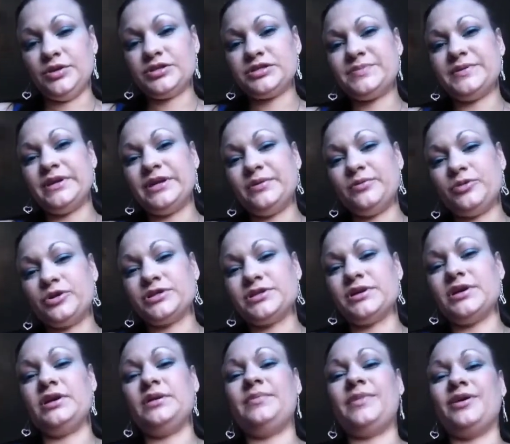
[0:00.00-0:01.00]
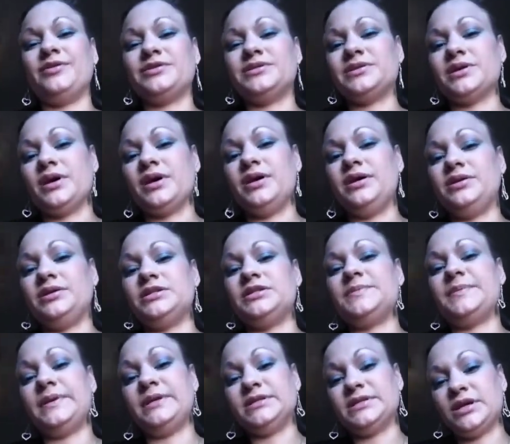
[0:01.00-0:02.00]
spending more time outside and
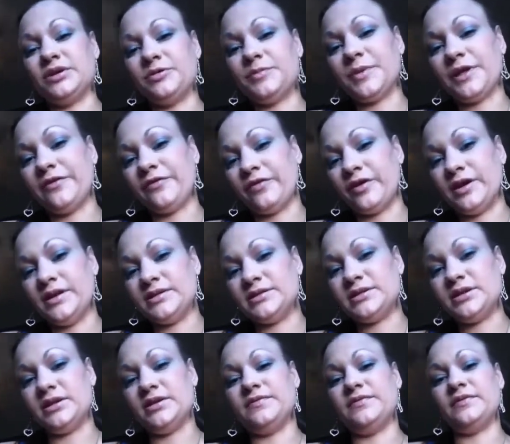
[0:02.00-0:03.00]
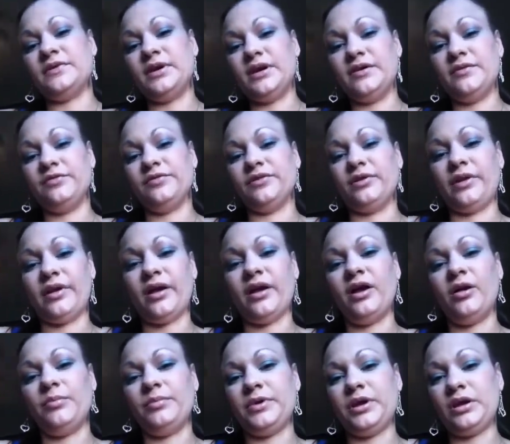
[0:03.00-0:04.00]
spending time with my friends have really
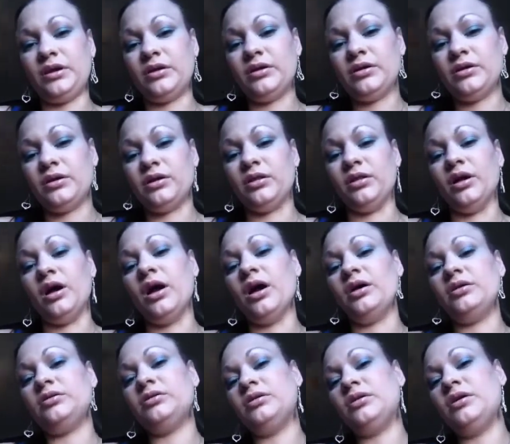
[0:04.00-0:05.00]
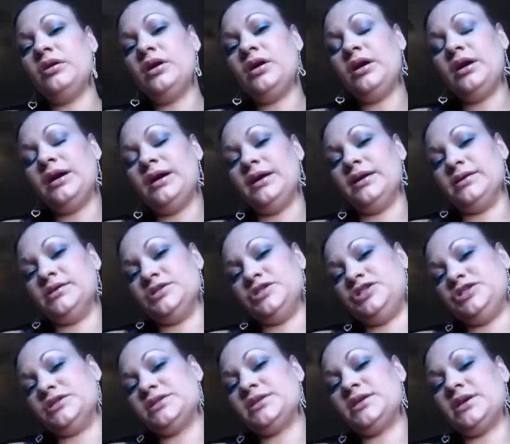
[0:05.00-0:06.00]
helped me a lot. And
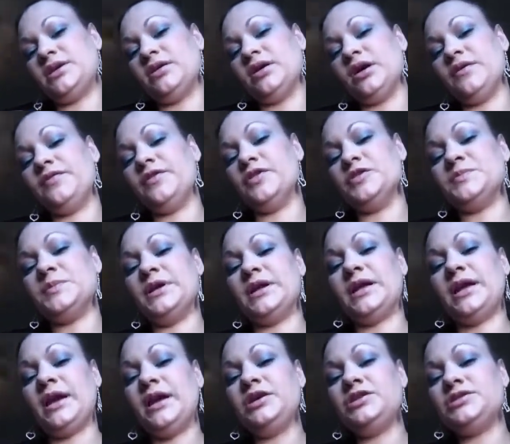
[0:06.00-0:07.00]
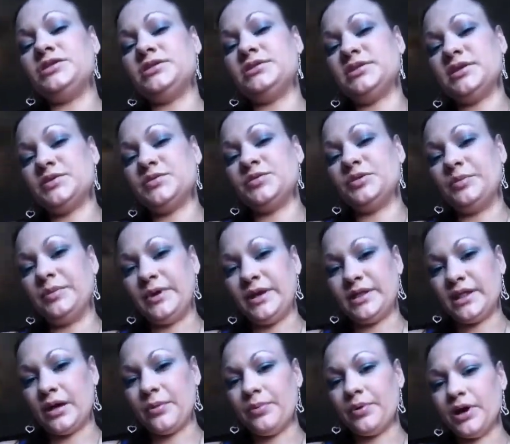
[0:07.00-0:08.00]
just getting off those medications is what
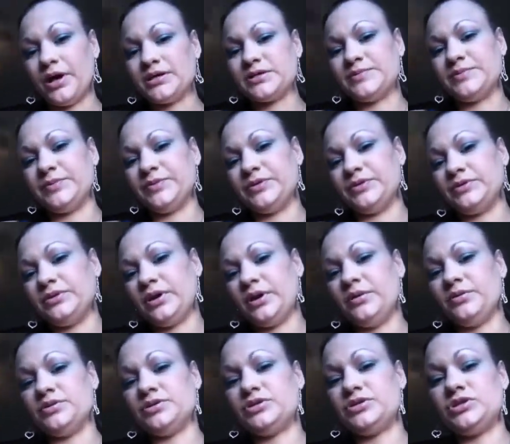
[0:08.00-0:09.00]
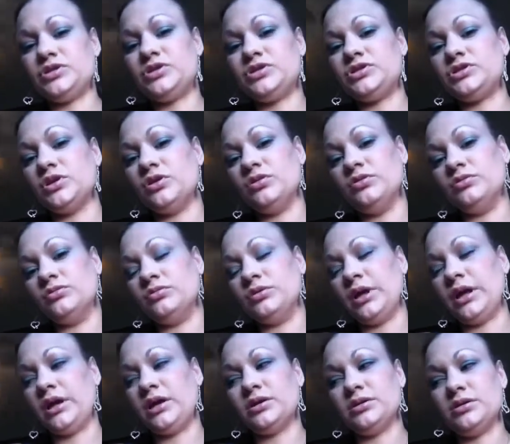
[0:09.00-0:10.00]
made that possible. I was just so,
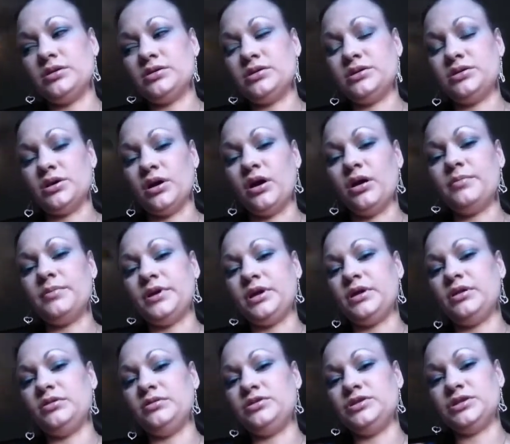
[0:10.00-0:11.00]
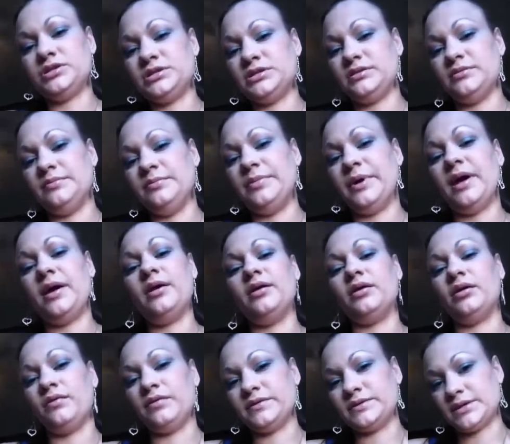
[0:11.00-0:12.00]
like, zombie, just in bed
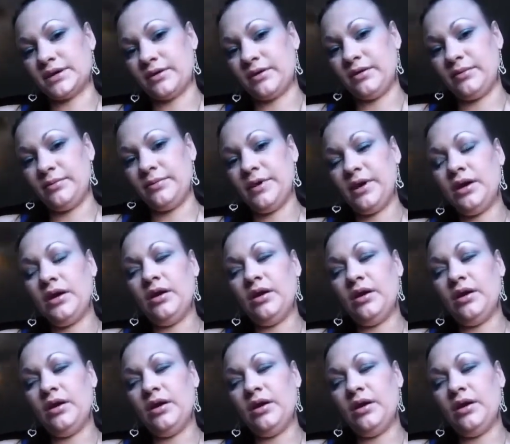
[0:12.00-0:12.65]
all the time.